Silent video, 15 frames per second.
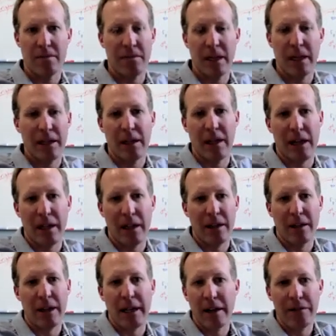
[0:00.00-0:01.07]

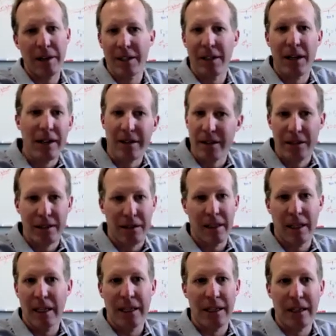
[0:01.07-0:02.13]
And if it doesn't,
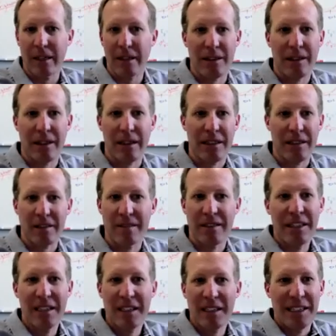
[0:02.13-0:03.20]
then
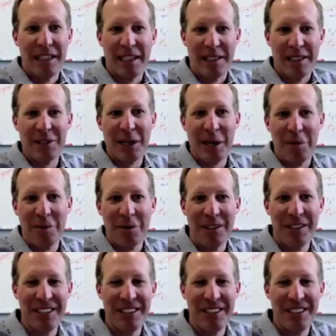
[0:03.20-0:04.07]
it's terrible.